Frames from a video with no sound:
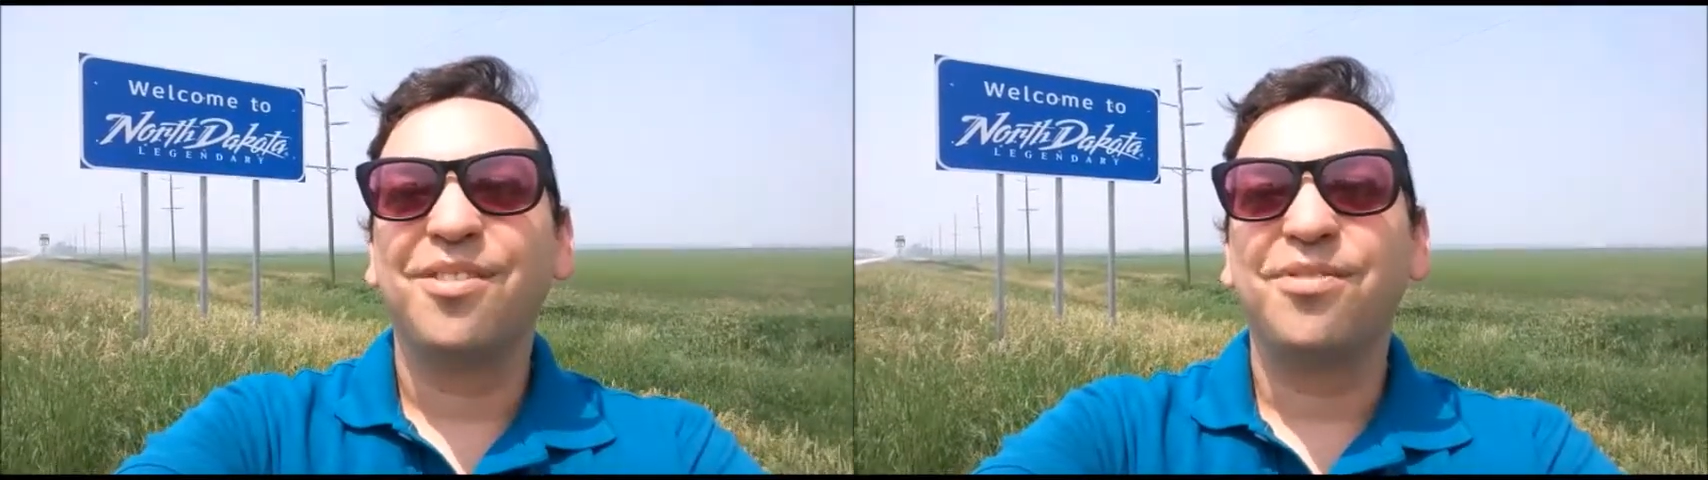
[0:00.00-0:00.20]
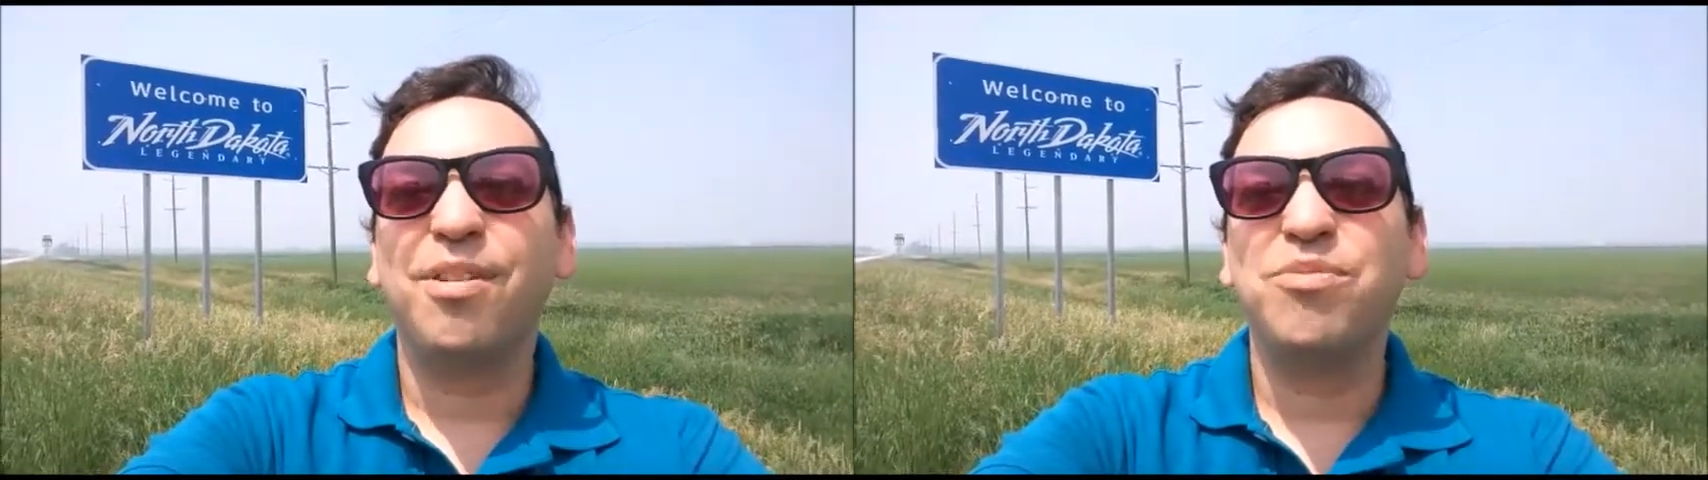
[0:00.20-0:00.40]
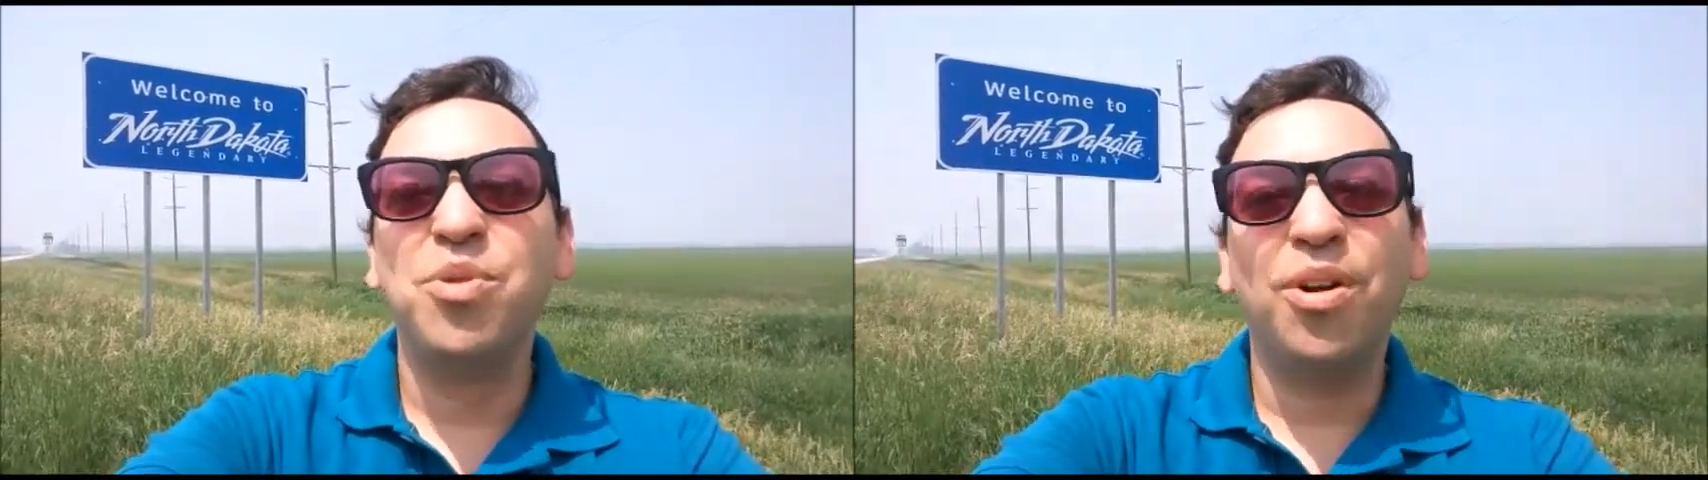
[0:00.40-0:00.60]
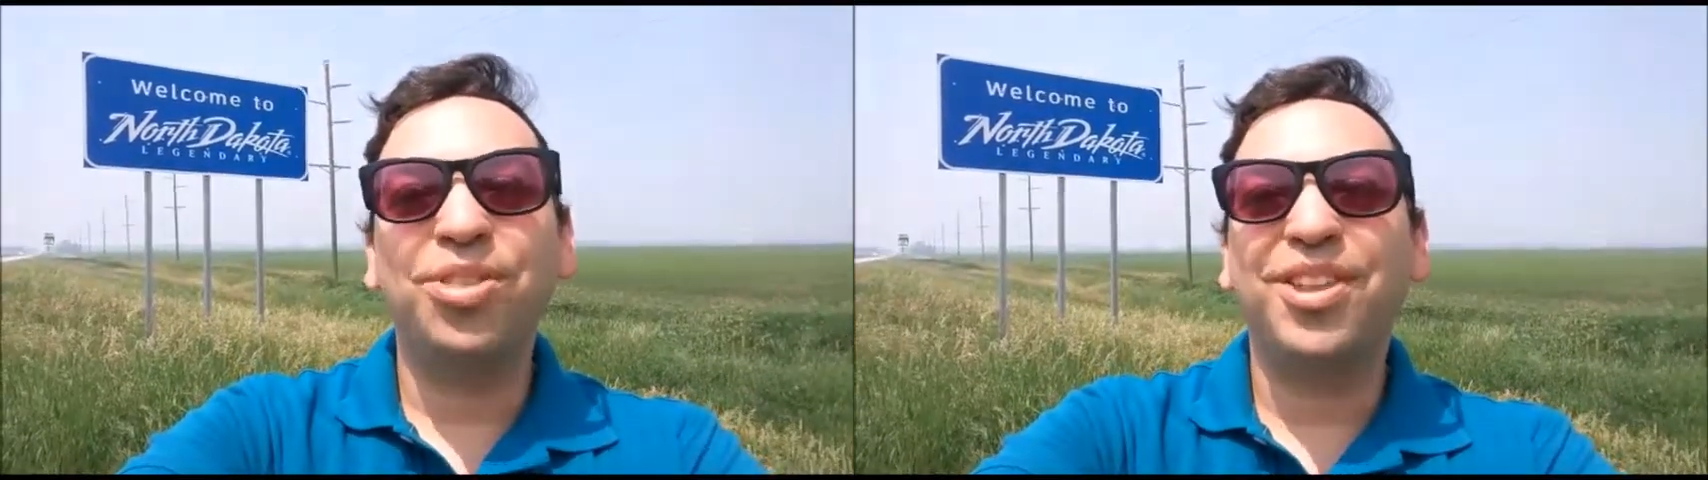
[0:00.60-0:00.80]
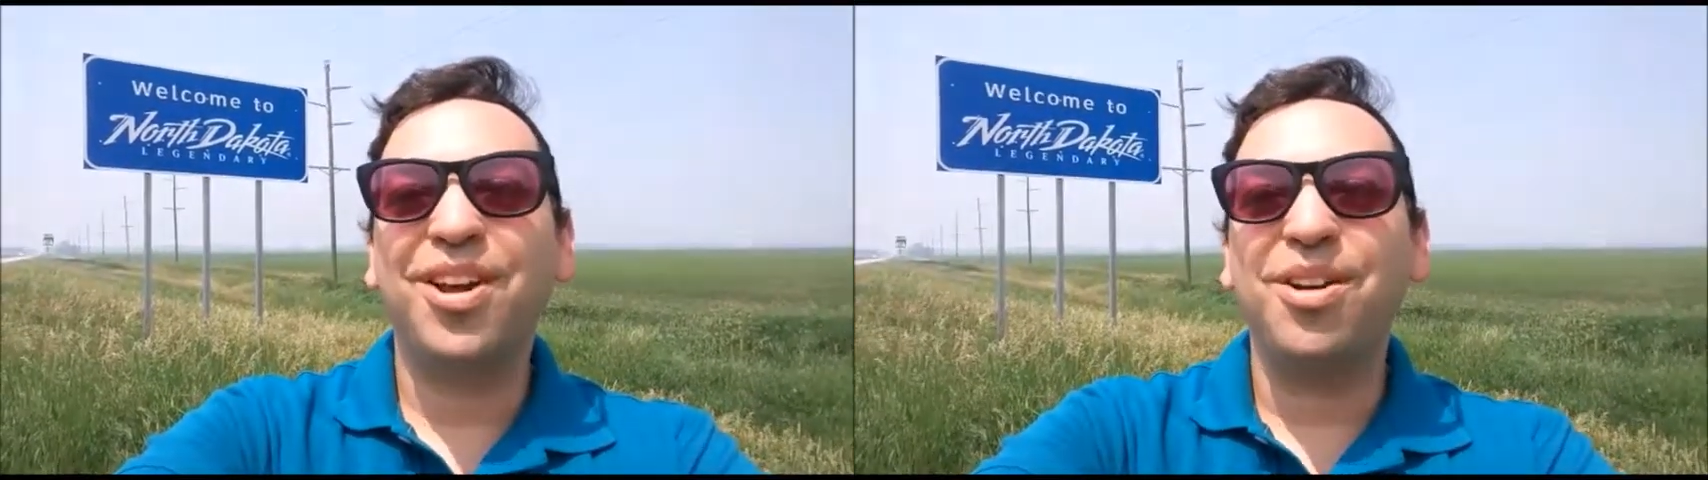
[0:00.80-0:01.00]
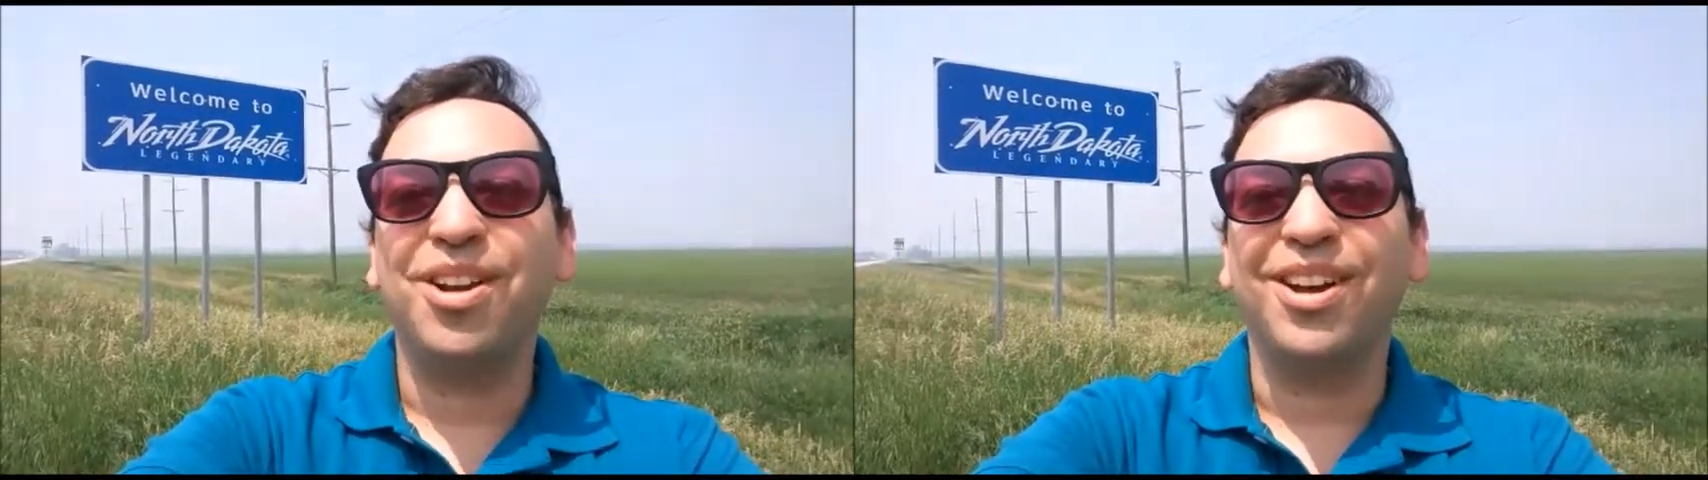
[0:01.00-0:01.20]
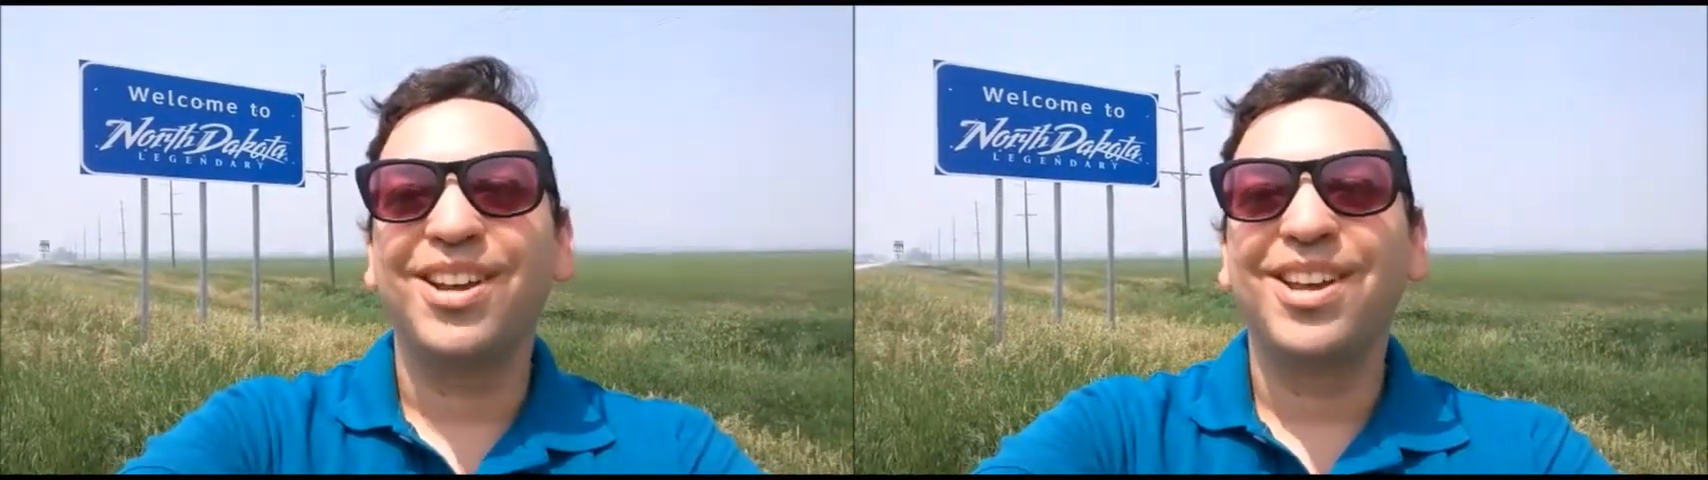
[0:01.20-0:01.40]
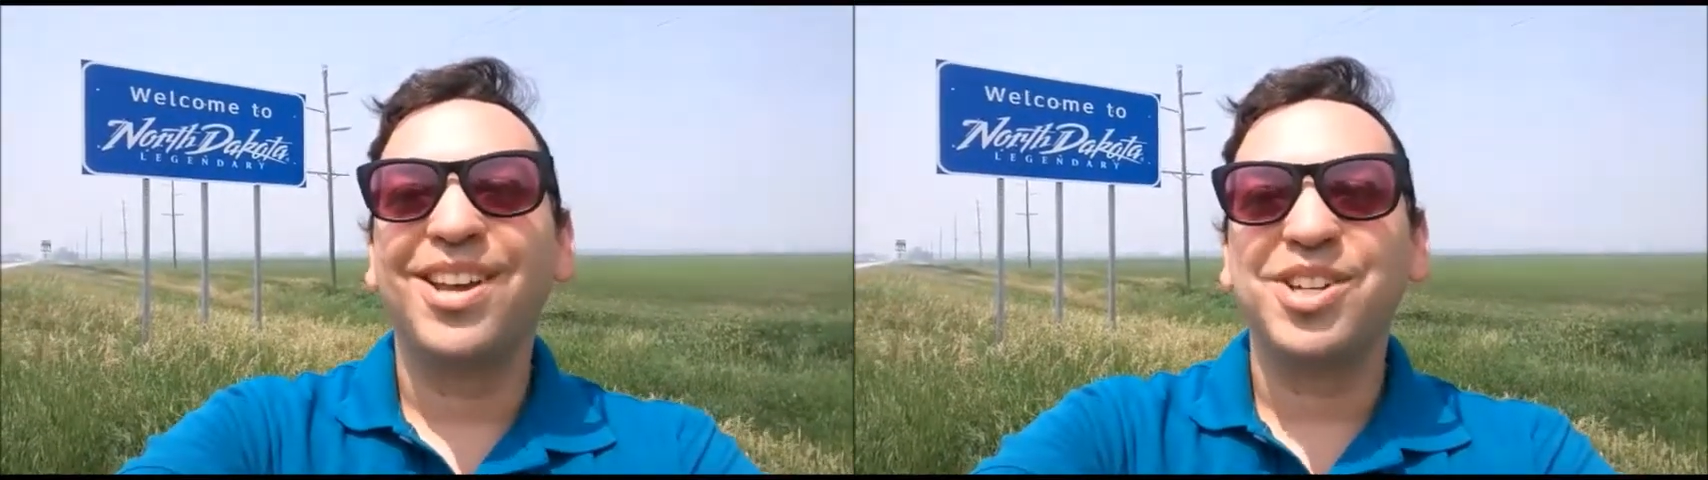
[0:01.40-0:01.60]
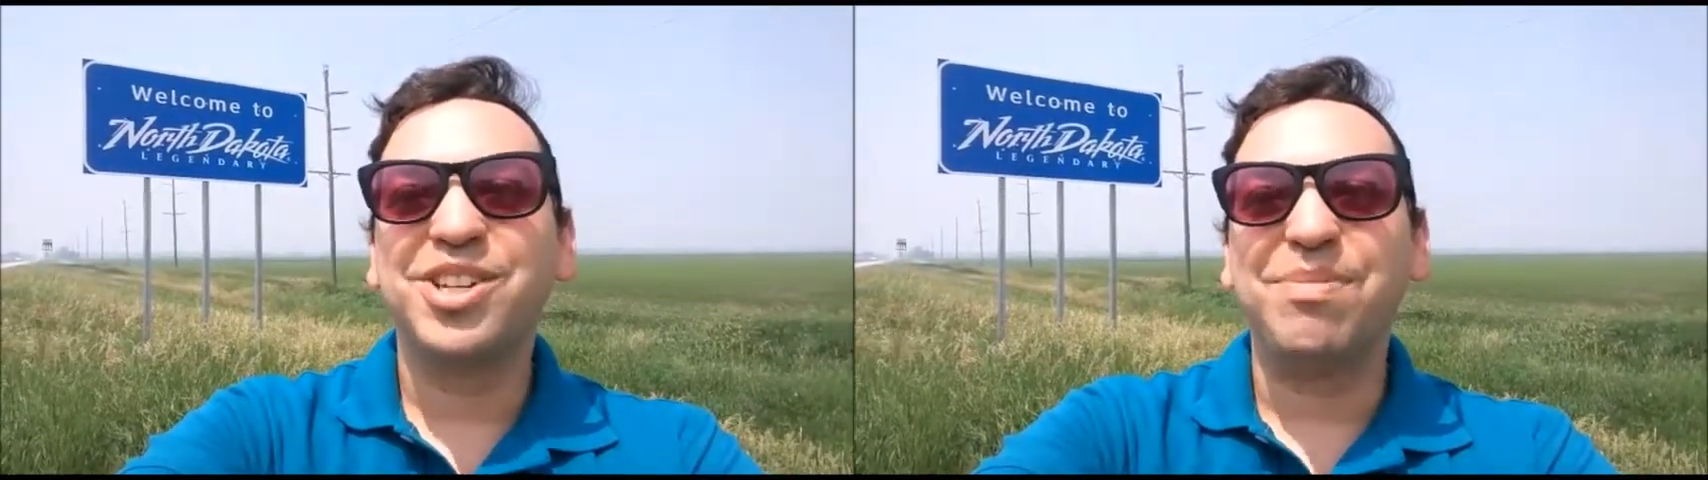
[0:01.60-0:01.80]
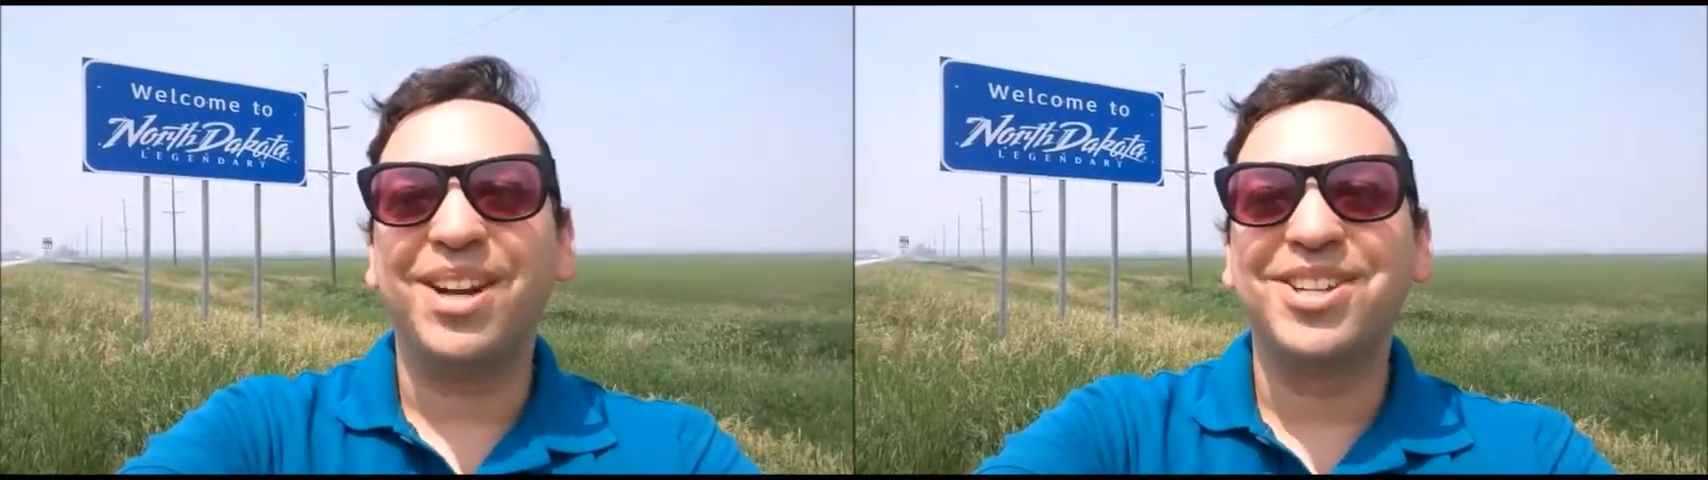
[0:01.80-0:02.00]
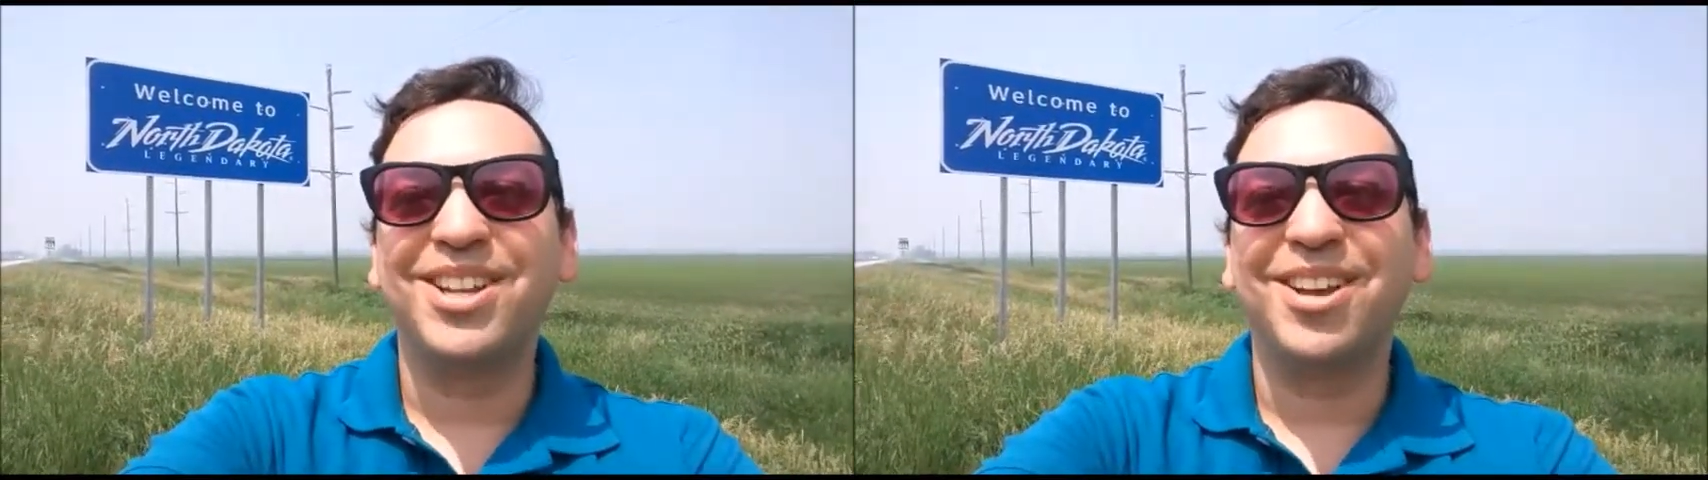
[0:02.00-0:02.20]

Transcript: From North Dakota, Shabbat